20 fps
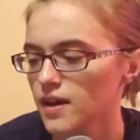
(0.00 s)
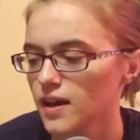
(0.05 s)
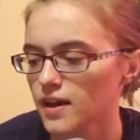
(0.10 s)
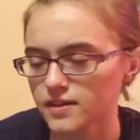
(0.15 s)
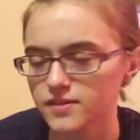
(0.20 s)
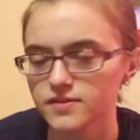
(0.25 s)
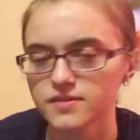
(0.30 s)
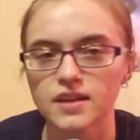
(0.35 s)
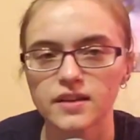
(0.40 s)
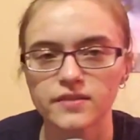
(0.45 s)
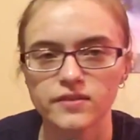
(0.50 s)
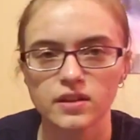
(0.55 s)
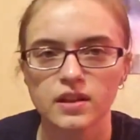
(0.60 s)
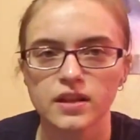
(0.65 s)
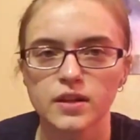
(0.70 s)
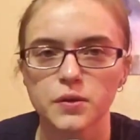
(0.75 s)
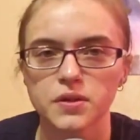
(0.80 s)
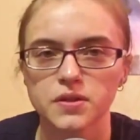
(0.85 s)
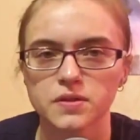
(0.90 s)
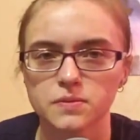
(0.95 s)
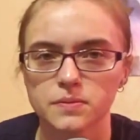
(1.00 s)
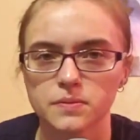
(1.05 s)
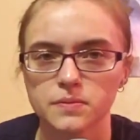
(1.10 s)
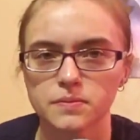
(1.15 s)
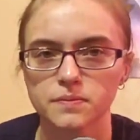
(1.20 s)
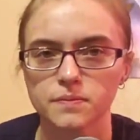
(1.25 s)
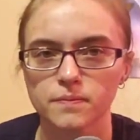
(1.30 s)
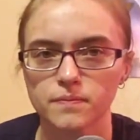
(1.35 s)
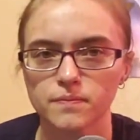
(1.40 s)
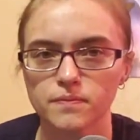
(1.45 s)
and it's definitely going to
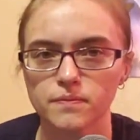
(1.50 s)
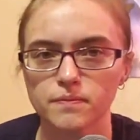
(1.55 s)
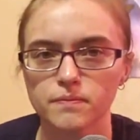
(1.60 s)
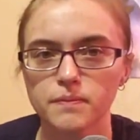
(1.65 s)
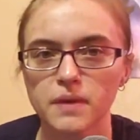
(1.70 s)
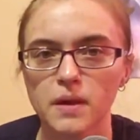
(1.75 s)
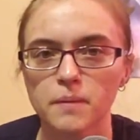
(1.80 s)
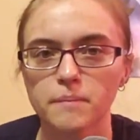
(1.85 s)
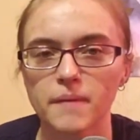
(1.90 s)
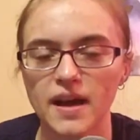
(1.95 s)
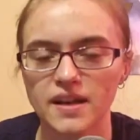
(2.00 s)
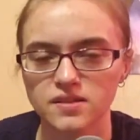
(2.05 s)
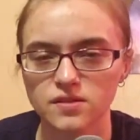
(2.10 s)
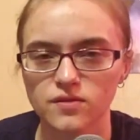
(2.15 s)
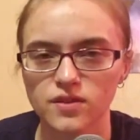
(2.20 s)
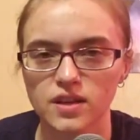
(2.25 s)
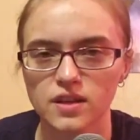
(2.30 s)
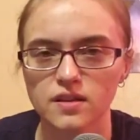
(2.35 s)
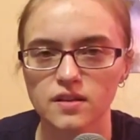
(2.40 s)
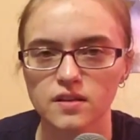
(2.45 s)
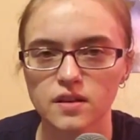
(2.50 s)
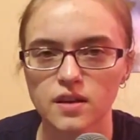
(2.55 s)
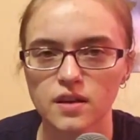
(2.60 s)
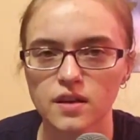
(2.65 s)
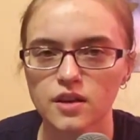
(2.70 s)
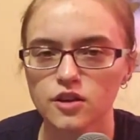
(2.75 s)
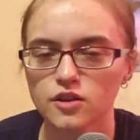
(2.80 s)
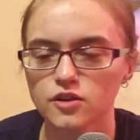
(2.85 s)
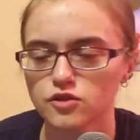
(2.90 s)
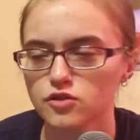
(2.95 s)
be a massive hit
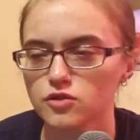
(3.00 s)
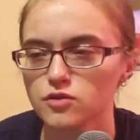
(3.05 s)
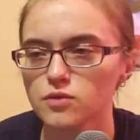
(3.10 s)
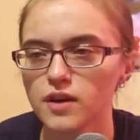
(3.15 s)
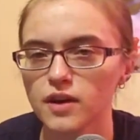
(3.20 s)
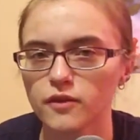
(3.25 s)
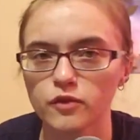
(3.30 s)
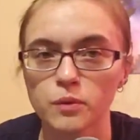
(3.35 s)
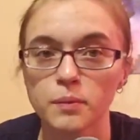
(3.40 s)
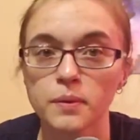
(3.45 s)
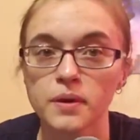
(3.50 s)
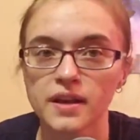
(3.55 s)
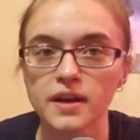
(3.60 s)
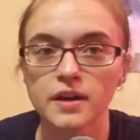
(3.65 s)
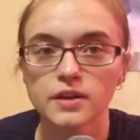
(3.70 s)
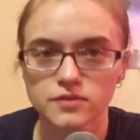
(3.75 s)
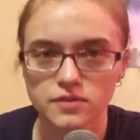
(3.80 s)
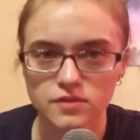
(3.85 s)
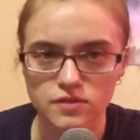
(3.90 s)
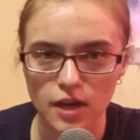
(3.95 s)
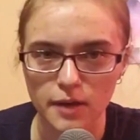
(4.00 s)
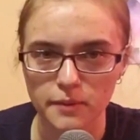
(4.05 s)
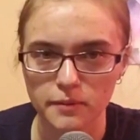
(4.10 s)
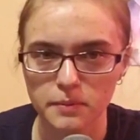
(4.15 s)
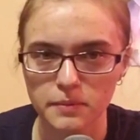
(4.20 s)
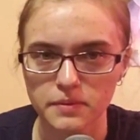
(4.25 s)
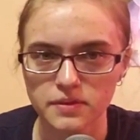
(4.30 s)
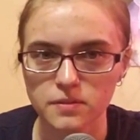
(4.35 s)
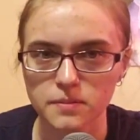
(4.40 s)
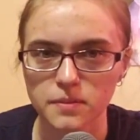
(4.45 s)
to everybody else's
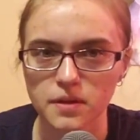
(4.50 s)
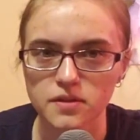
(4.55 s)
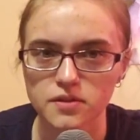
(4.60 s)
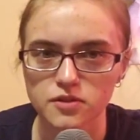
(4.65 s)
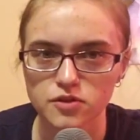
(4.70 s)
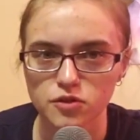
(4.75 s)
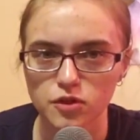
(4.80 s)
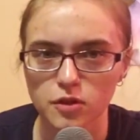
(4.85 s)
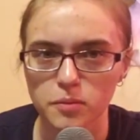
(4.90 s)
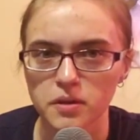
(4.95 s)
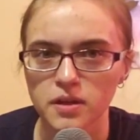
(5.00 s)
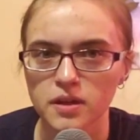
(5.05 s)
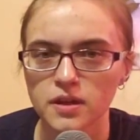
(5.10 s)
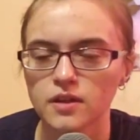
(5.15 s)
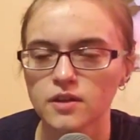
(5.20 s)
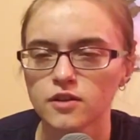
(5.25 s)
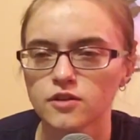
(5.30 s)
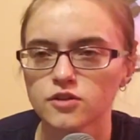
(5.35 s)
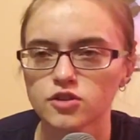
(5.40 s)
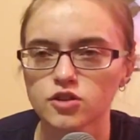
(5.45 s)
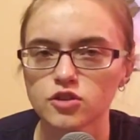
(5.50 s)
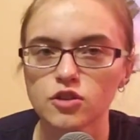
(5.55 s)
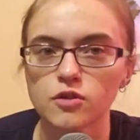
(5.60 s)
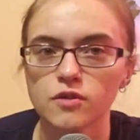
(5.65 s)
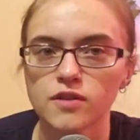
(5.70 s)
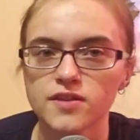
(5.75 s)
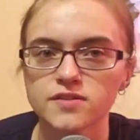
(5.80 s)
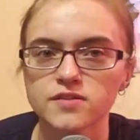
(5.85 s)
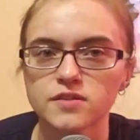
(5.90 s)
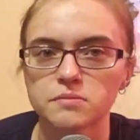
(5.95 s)
optimism on this trip, to
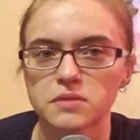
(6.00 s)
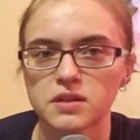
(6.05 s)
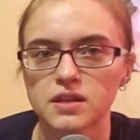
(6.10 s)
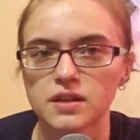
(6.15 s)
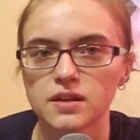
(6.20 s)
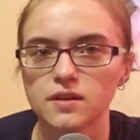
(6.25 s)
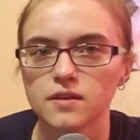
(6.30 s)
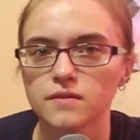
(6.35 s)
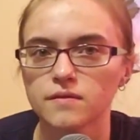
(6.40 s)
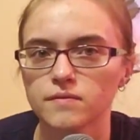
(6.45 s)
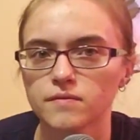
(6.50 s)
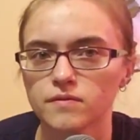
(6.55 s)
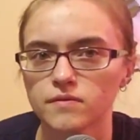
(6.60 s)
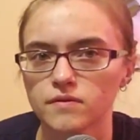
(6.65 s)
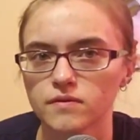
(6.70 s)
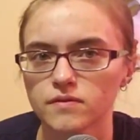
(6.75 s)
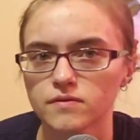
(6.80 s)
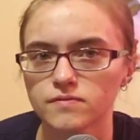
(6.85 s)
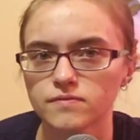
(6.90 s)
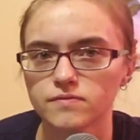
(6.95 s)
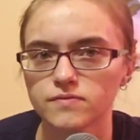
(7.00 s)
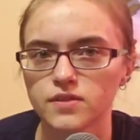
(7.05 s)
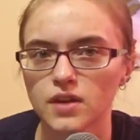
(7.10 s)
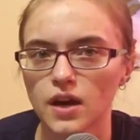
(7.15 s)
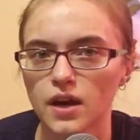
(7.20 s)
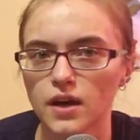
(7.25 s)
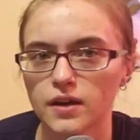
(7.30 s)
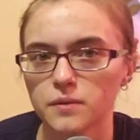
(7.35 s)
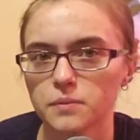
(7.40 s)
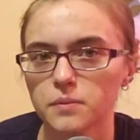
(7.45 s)
know that somebody
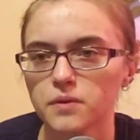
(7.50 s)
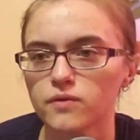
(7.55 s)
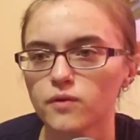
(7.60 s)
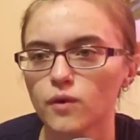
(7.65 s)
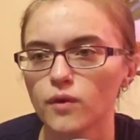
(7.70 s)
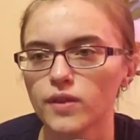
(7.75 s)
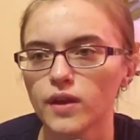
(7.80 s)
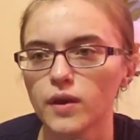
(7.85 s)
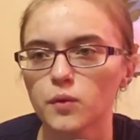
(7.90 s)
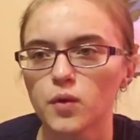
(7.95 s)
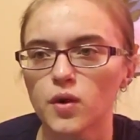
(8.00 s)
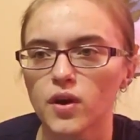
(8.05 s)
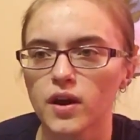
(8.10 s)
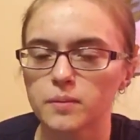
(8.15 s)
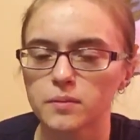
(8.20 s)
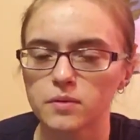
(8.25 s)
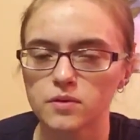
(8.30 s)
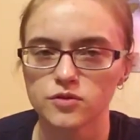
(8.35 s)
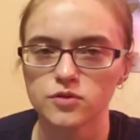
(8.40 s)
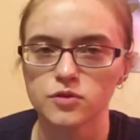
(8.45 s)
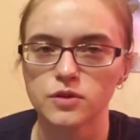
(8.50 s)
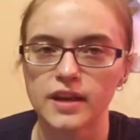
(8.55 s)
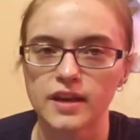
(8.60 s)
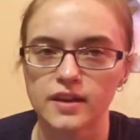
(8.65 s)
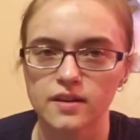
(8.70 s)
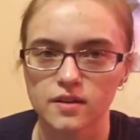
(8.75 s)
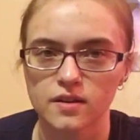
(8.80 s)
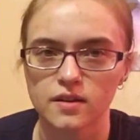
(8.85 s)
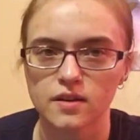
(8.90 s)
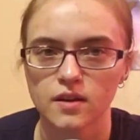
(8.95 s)
died before they were able to
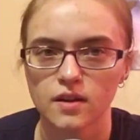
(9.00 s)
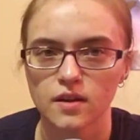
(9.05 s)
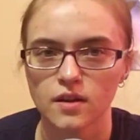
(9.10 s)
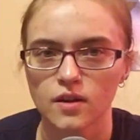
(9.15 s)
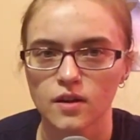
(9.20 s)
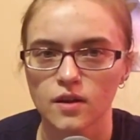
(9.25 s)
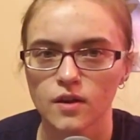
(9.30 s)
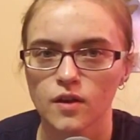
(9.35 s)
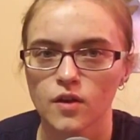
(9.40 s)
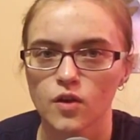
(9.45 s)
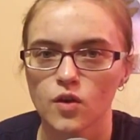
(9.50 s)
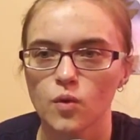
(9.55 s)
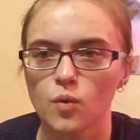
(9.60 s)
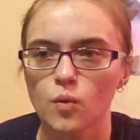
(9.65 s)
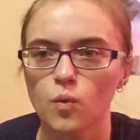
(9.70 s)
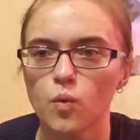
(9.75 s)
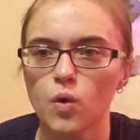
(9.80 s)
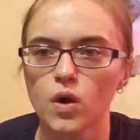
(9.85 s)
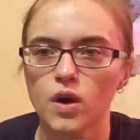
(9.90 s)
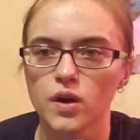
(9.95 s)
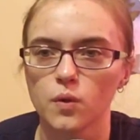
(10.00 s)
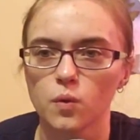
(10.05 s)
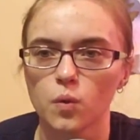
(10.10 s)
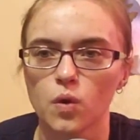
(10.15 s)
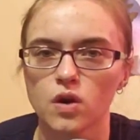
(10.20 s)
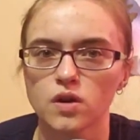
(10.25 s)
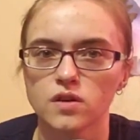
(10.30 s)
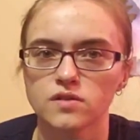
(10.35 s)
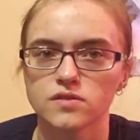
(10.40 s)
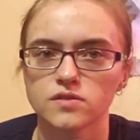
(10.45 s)
get what it
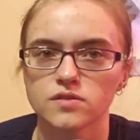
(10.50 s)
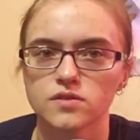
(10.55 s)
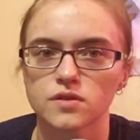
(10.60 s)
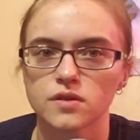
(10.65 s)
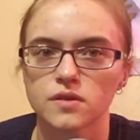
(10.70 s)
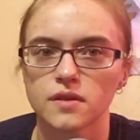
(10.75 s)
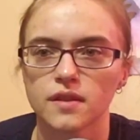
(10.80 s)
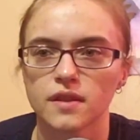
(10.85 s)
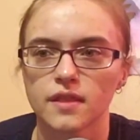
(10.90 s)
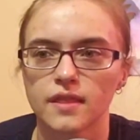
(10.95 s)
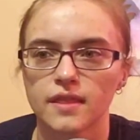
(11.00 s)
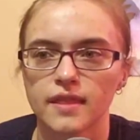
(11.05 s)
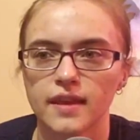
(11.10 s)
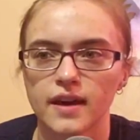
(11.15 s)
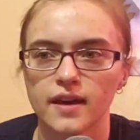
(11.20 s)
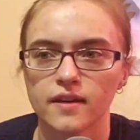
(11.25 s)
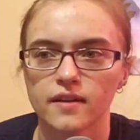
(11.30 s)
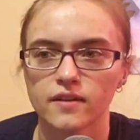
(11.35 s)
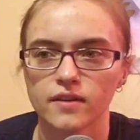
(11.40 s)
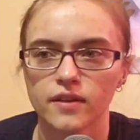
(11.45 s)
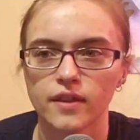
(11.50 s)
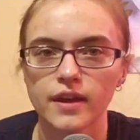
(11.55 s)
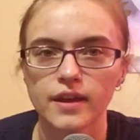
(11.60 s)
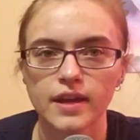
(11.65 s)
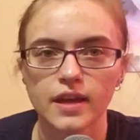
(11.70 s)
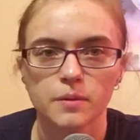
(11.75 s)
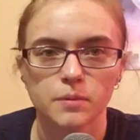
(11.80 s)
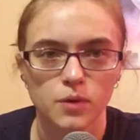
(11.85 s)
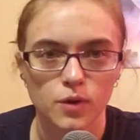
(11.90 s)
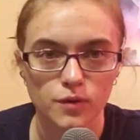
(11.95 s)
was that they
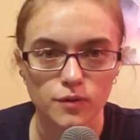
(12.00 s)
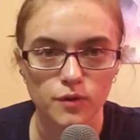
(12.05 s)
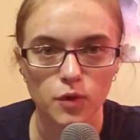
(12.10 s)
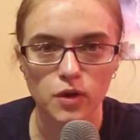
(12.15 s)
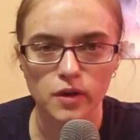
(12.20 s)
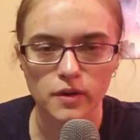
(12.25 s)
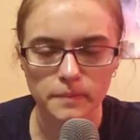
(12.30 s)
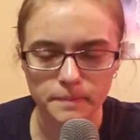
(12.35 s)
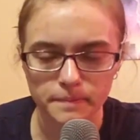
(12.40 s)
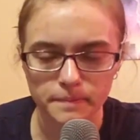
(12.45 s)
came here for.